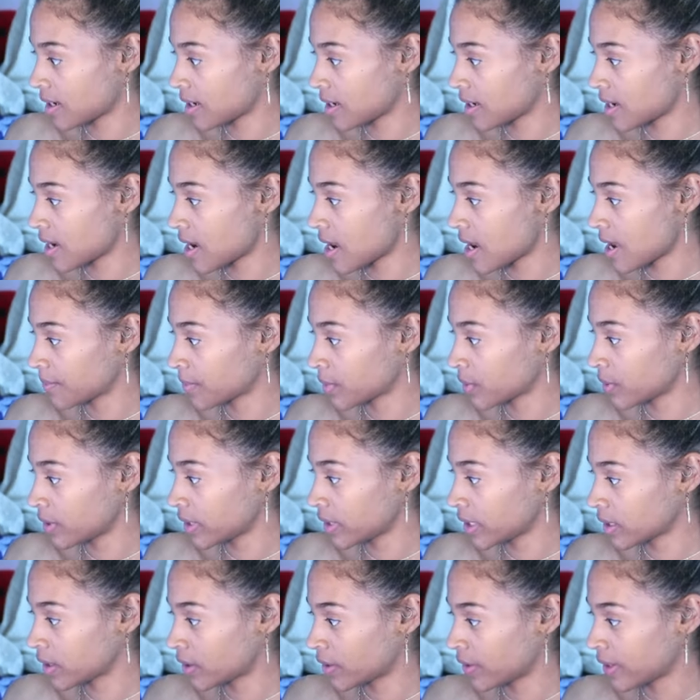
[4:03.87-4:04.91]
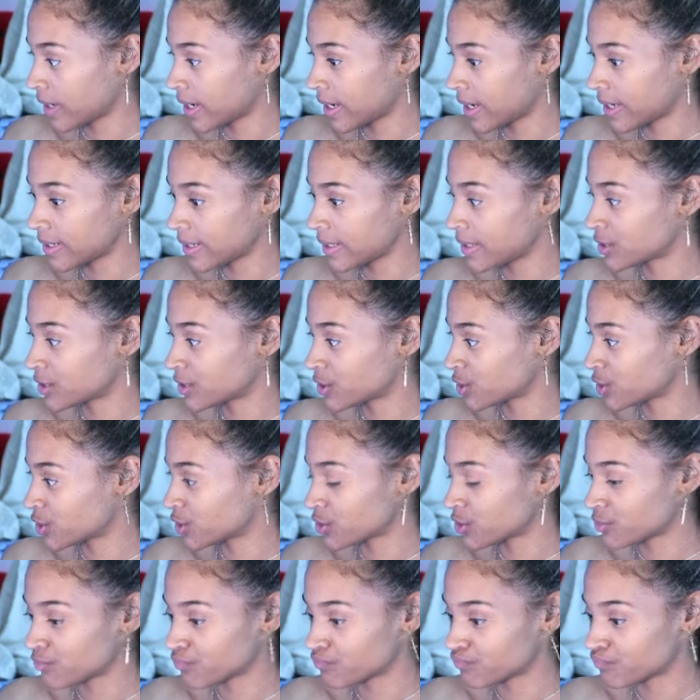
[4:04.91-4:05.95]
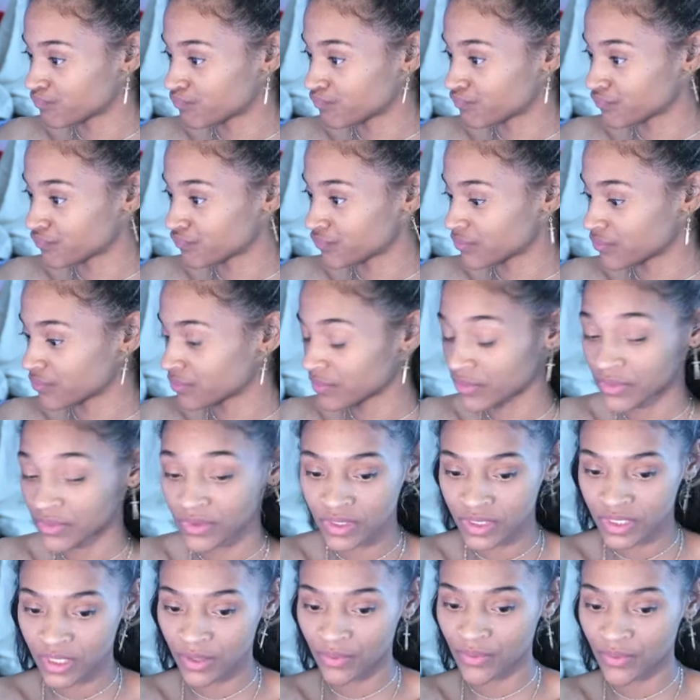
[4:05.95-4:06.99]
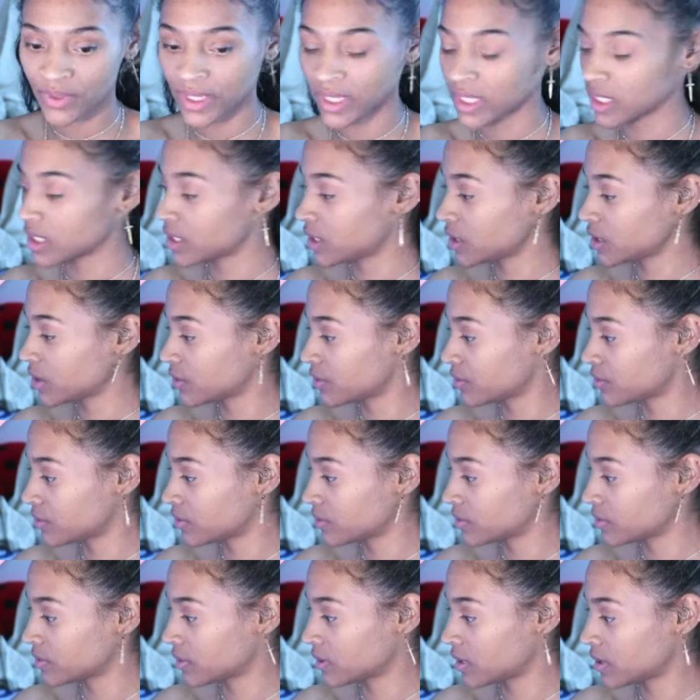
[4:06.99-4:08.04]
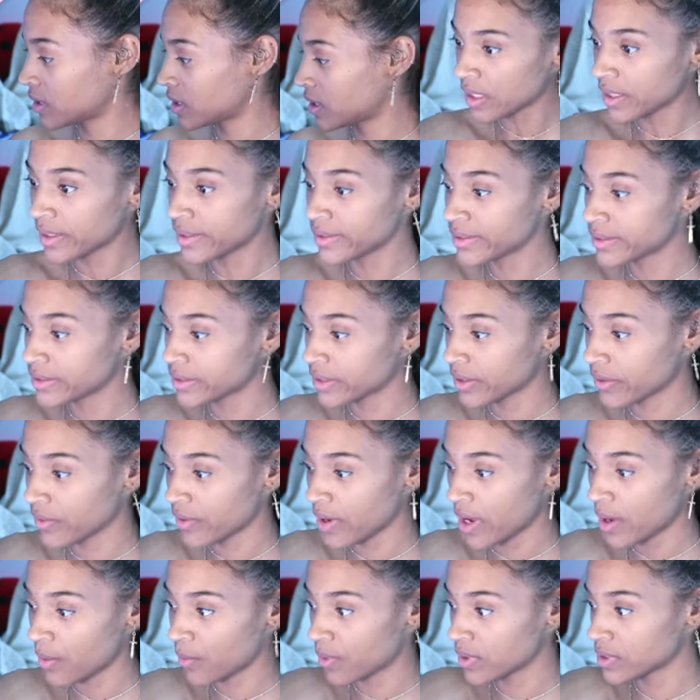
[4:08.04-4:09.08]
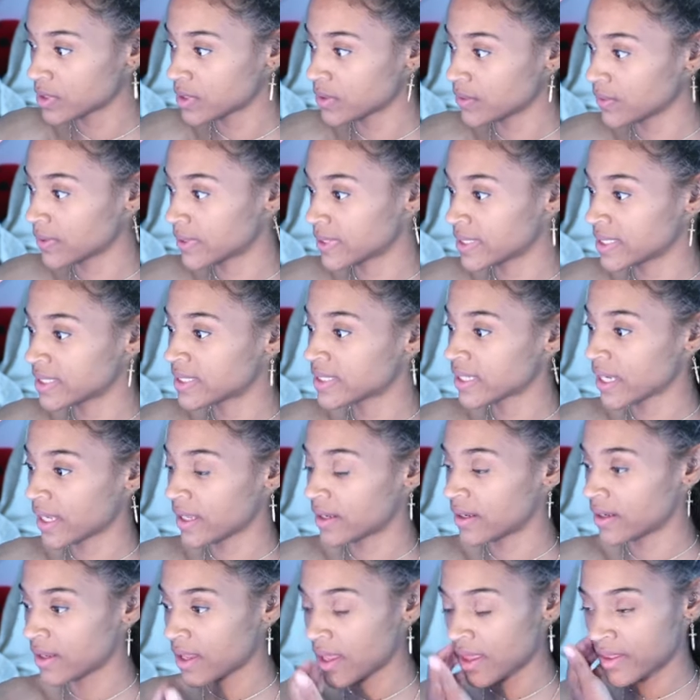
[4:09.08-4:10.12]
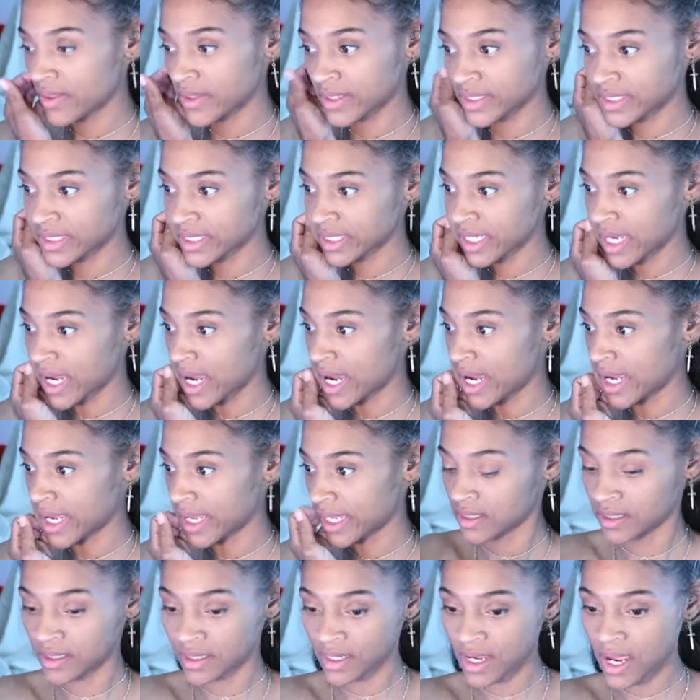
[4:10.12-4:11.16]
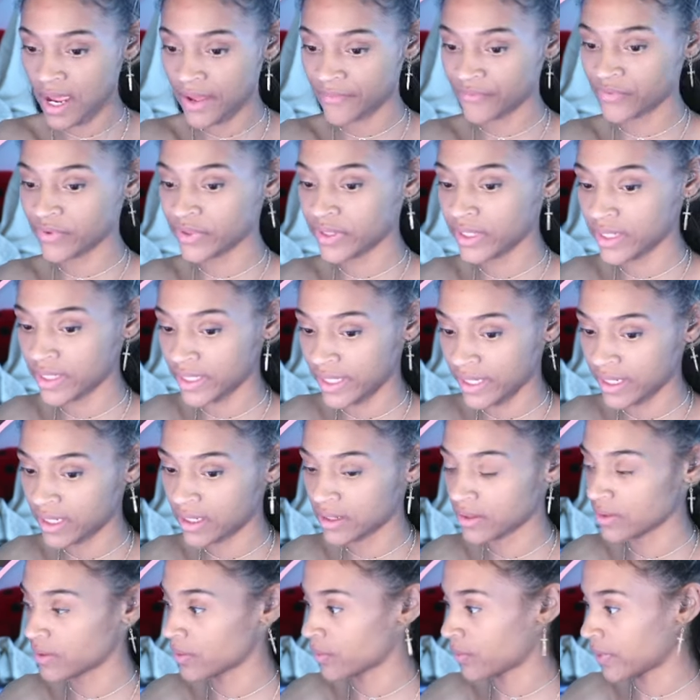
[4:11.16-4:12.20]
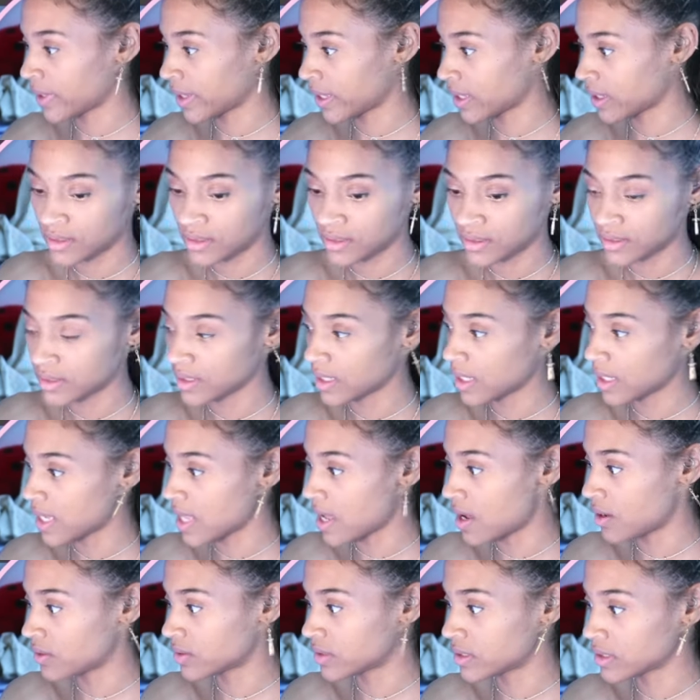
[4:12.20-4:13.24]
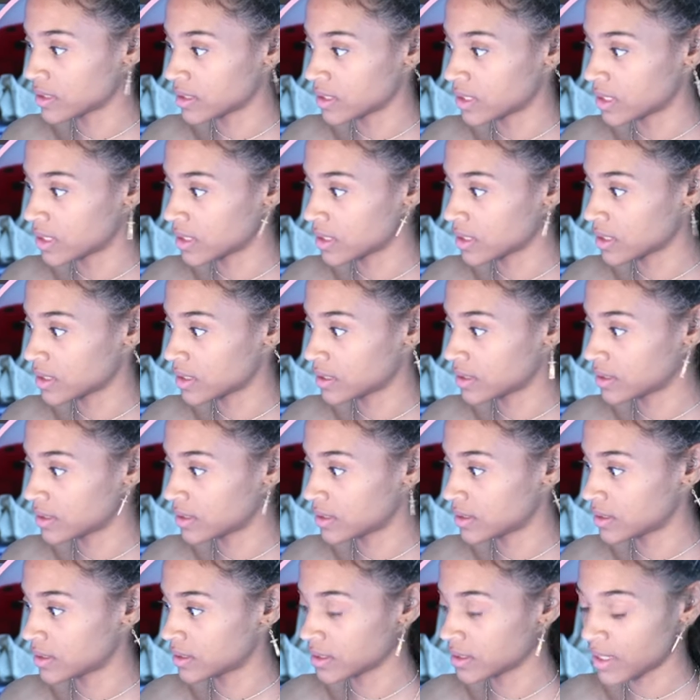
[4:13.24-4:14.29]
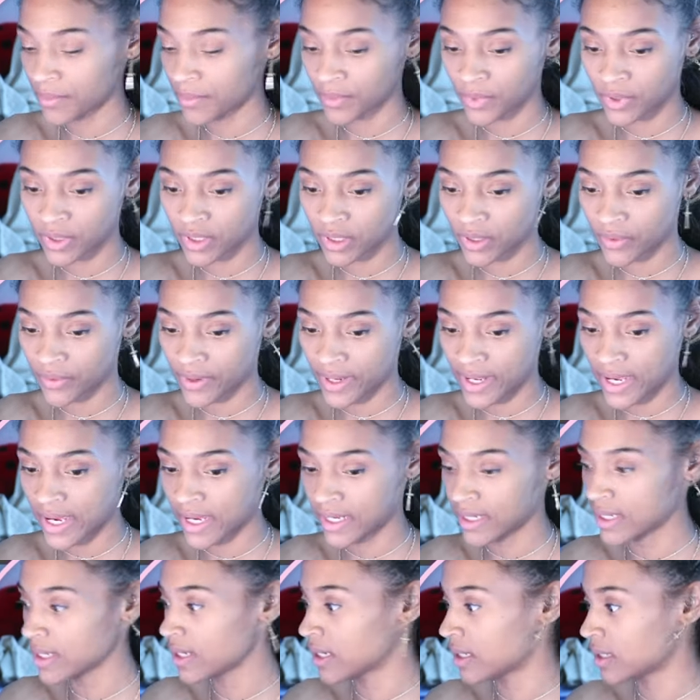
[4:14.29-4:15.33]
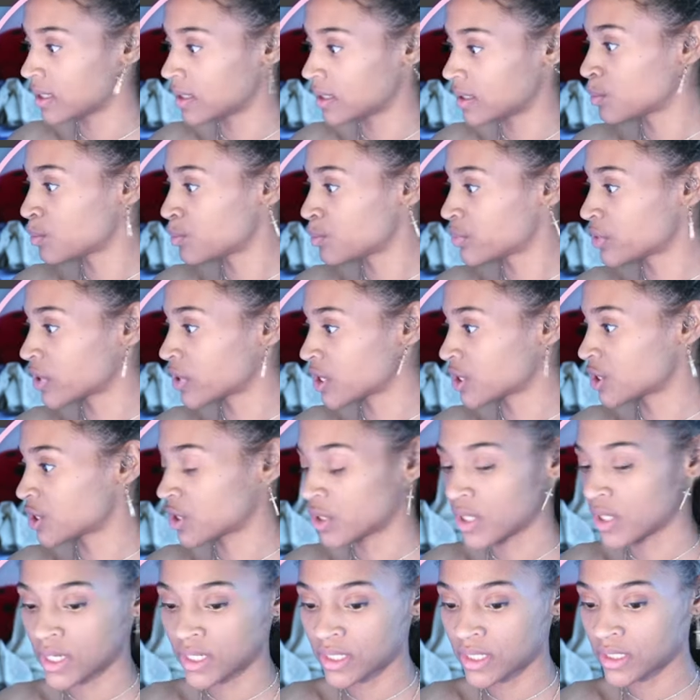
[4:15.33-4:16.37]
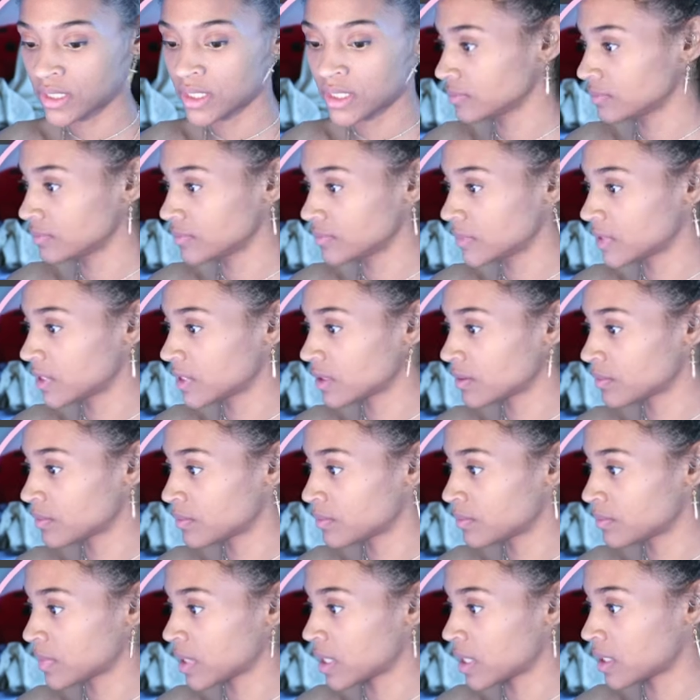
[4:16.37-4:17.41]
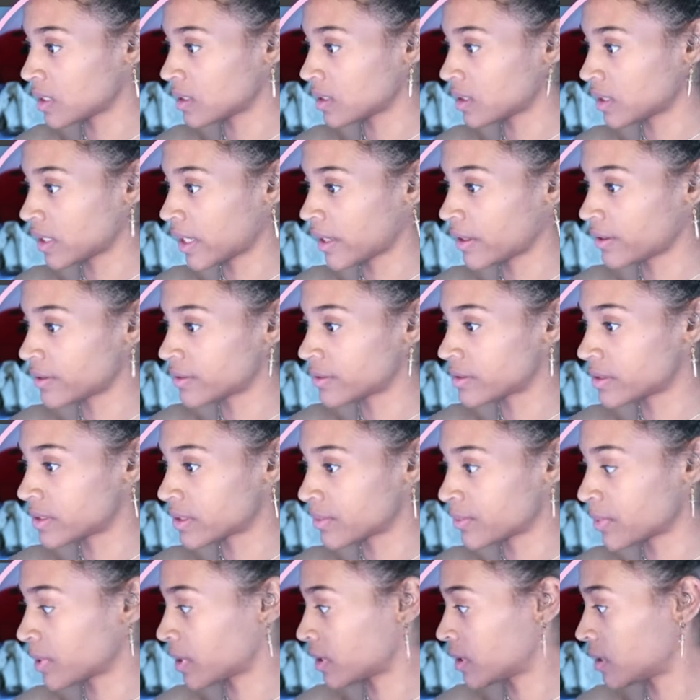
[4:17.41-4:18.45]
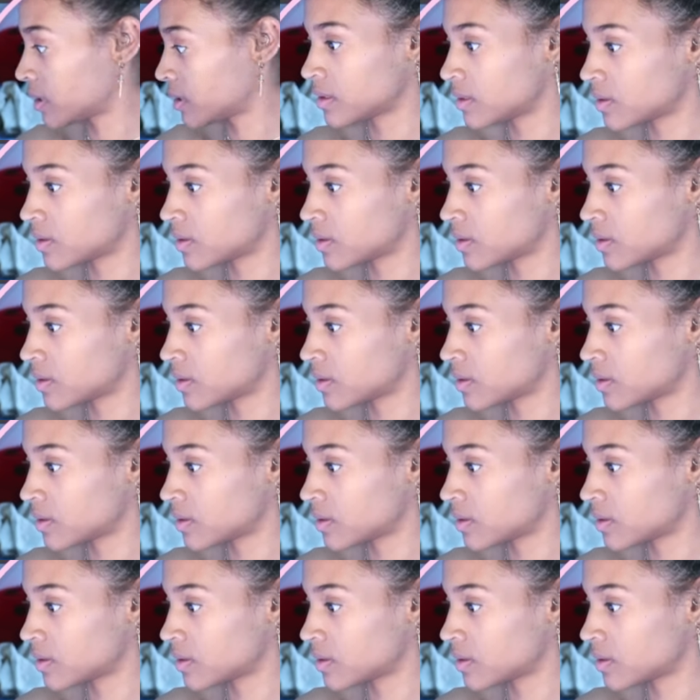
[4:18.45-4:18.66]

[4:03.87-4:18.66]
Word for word: I'm going to go ahead and just see what I can do. So I want to extend the sky. I really like the way the clouds look. So I'm going to go ahead and brush on some layers up here.